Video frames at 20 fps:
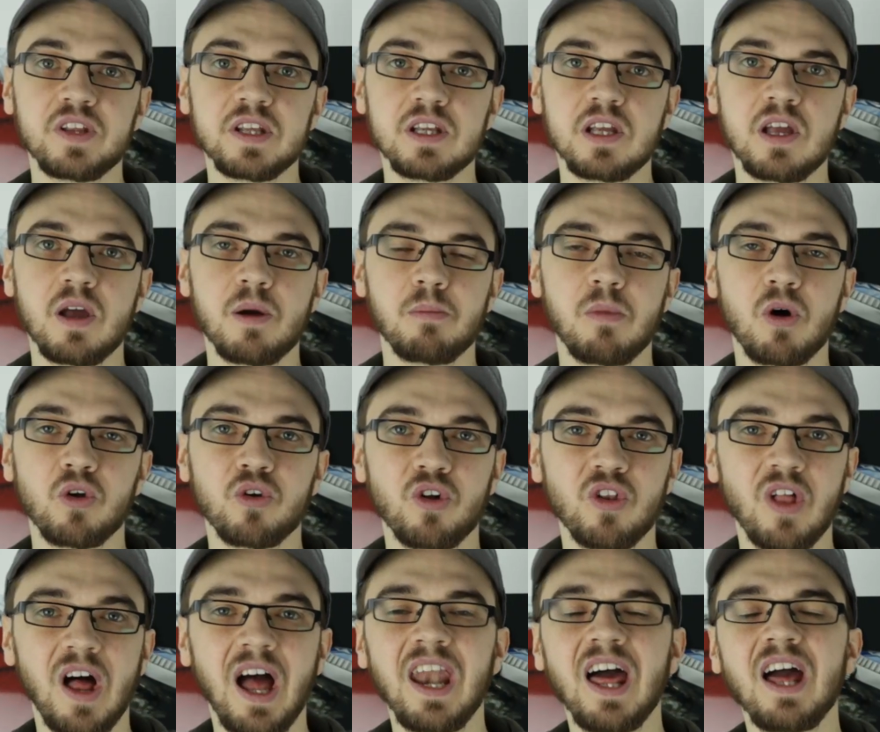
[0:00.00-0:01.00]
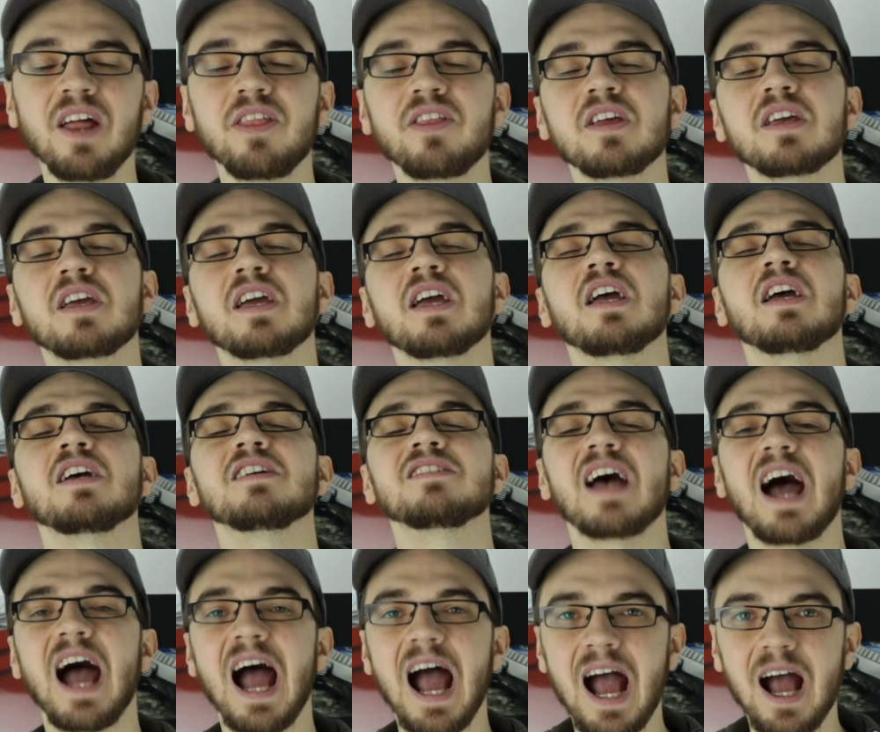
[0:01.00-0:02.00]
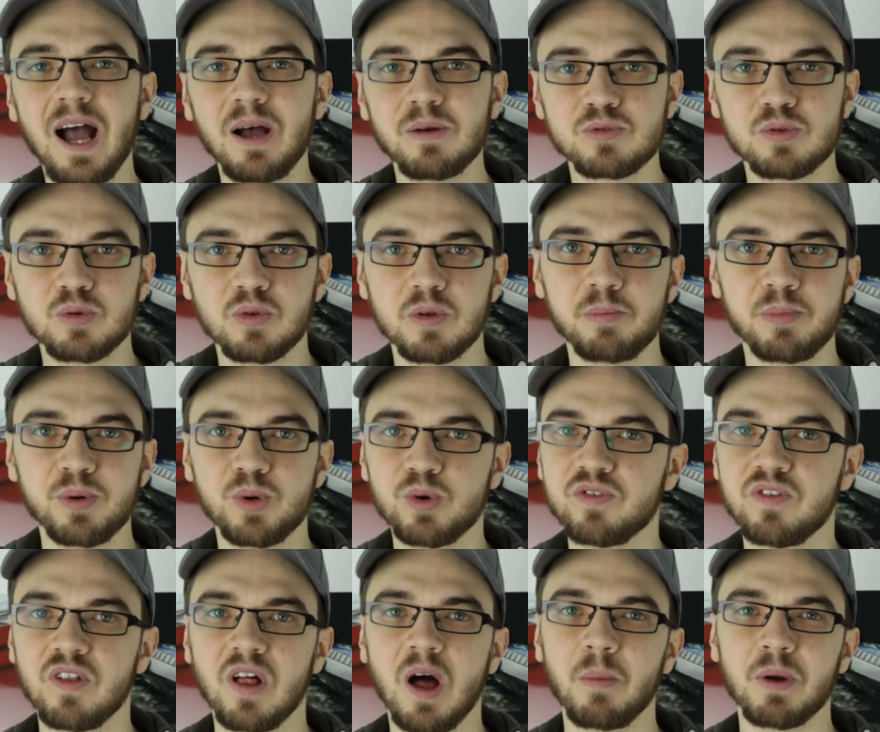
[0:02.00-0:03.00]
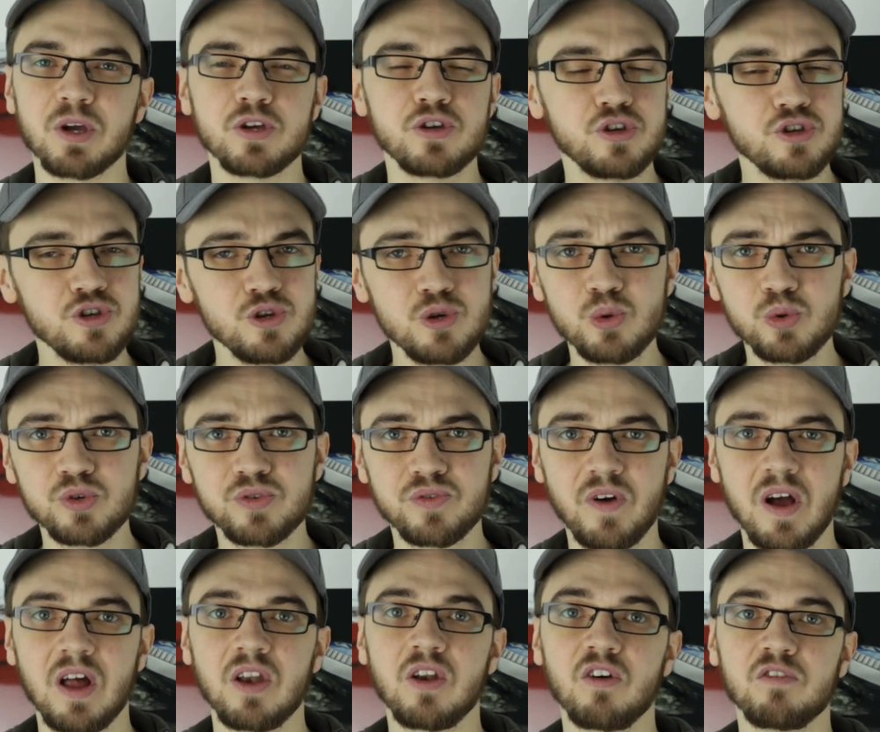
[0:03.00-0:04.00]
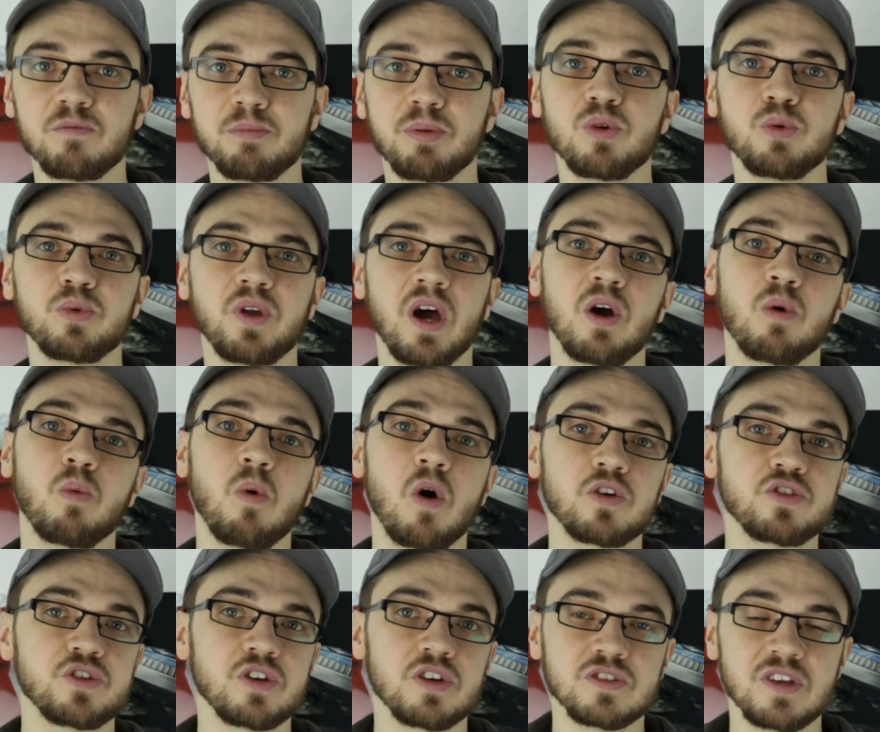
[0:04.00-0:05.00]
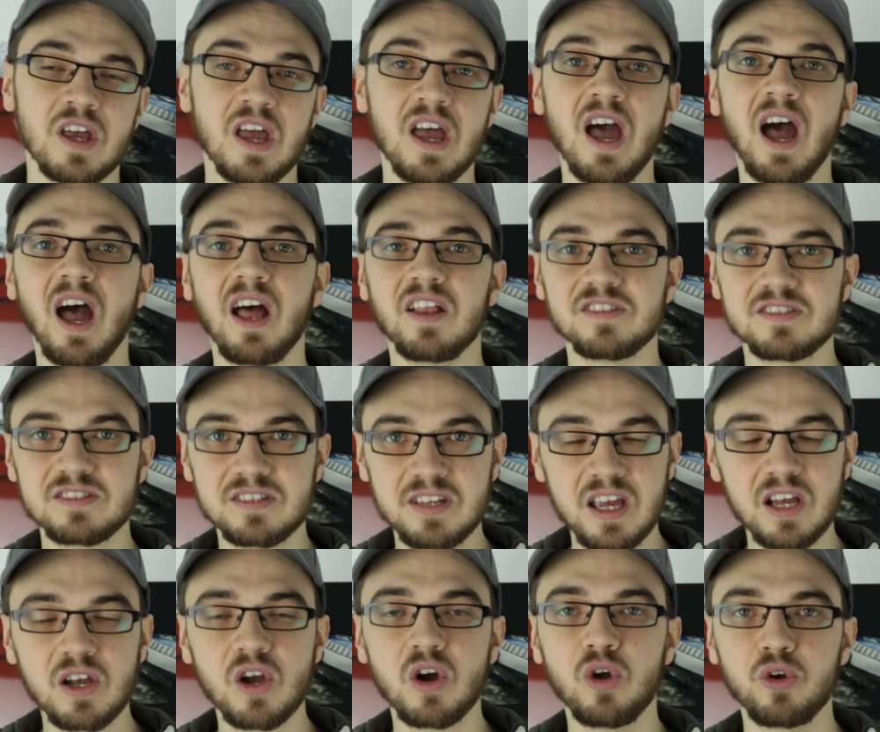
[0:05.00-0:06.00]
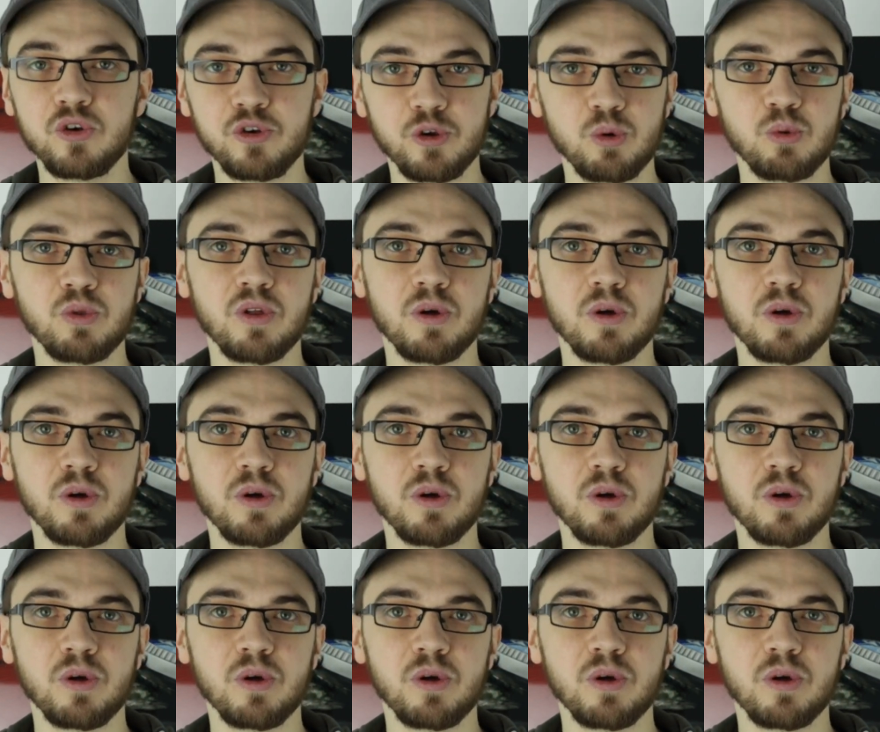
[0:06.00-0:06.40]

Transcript: the model and I think it is absolutely beautiful. I'm a huge fan of blue dial watches and Seiko do